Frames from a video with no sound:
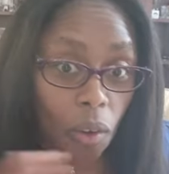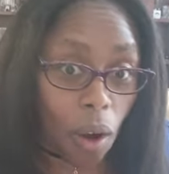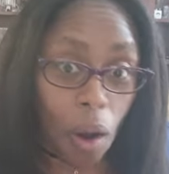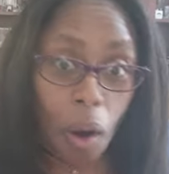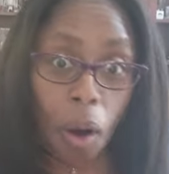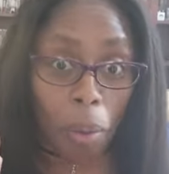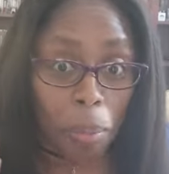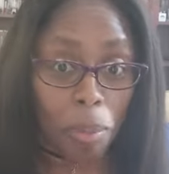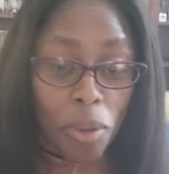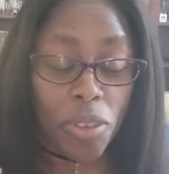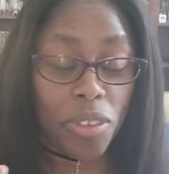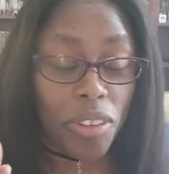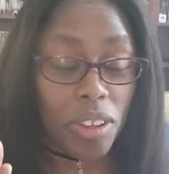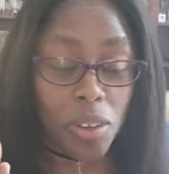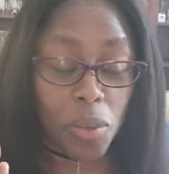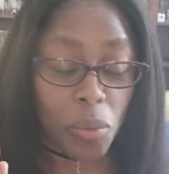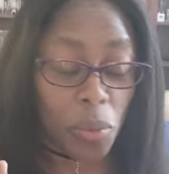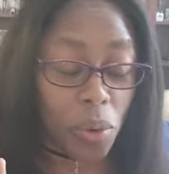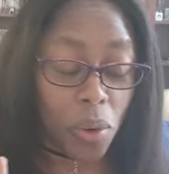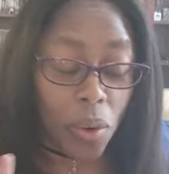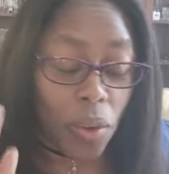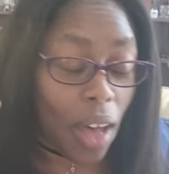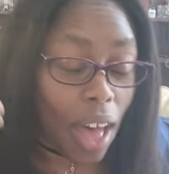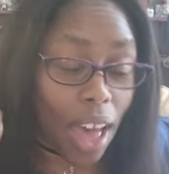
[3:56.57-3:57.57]
almost in the
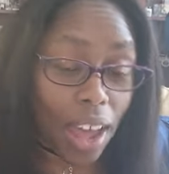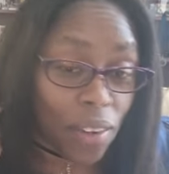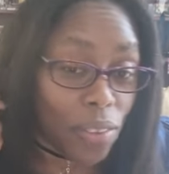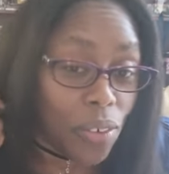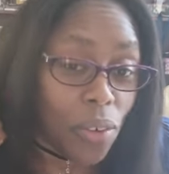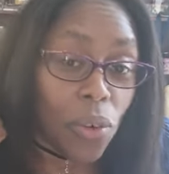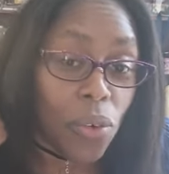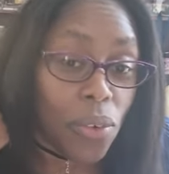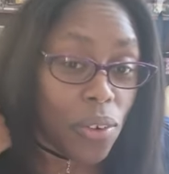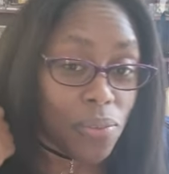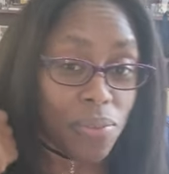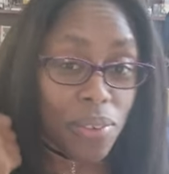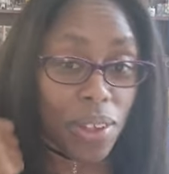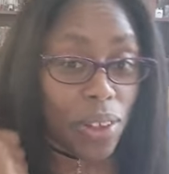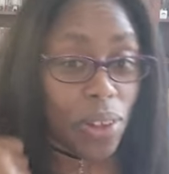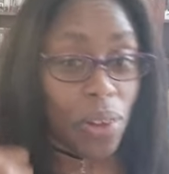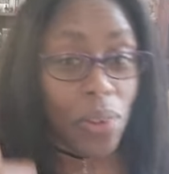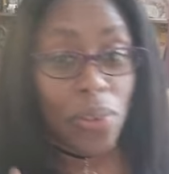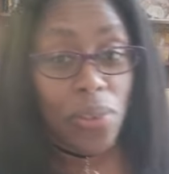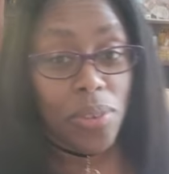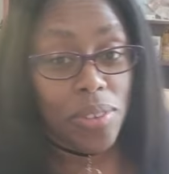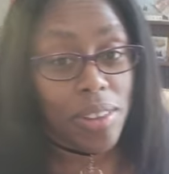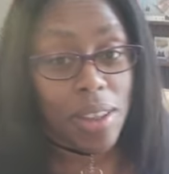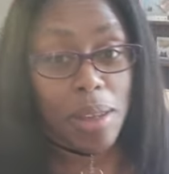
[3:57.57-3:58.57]
world. I don't know who the fuck
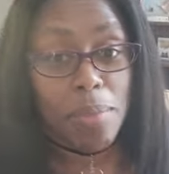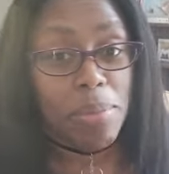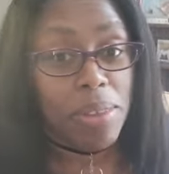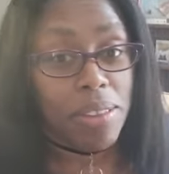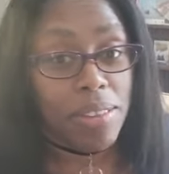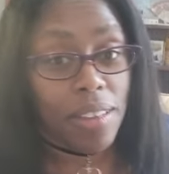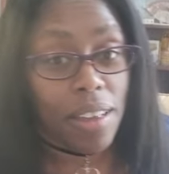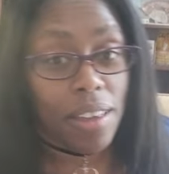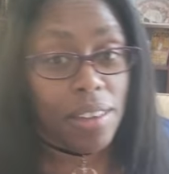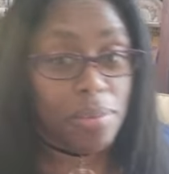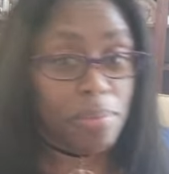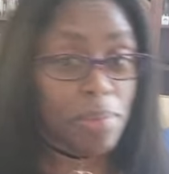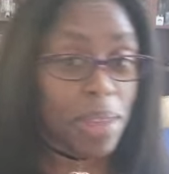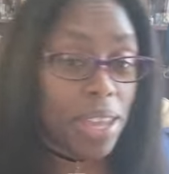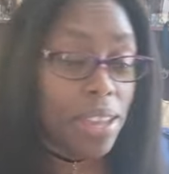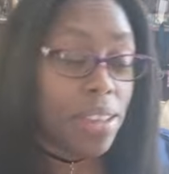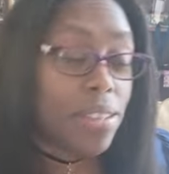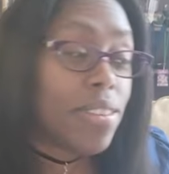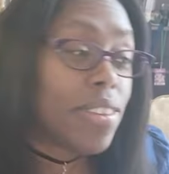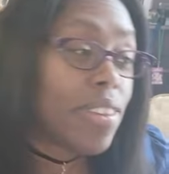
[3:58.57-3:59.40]
owns that besides me.